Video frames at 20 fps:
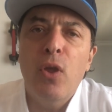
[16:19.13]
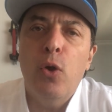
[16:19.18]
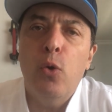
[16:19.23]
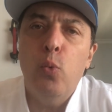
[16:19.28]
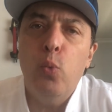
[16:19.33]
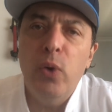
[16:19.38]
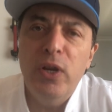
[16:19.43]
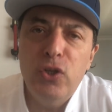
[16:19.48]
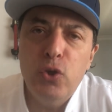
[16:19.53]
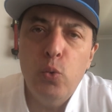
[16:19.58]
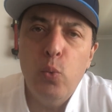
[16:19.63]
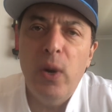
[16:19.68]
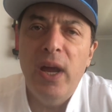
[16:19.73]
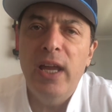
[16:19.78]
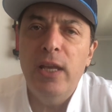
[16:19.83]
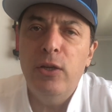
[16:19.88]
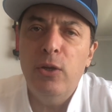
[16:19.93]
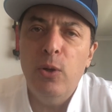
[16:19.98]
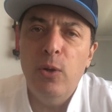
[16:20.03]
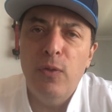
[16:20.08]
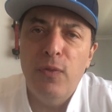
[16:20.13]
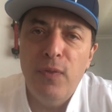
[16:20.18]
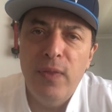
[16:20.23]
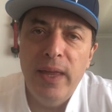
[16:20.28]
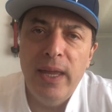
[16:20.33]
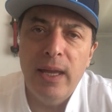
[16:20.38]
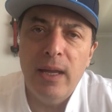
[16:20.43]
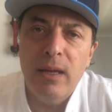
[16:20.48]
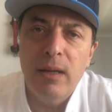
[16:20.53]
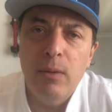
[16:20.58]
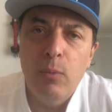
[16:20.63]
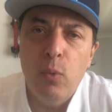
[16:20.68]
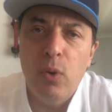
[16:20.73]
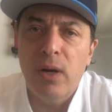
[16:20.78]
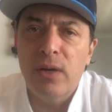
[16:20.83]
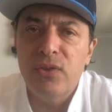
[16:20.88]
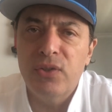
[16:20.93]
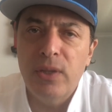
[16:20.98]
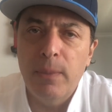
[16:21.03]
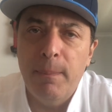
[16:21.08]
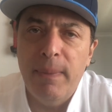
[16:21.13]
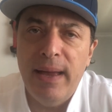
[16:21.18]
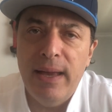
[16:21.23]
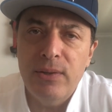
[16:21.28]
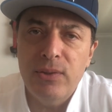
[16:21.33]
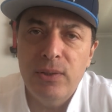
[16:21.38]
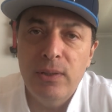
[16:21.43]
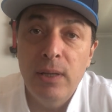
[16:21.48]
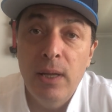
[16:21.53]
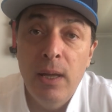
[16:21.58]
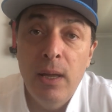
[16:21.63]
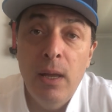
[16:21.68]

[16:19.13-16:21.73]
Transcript: Which way do you think works the best?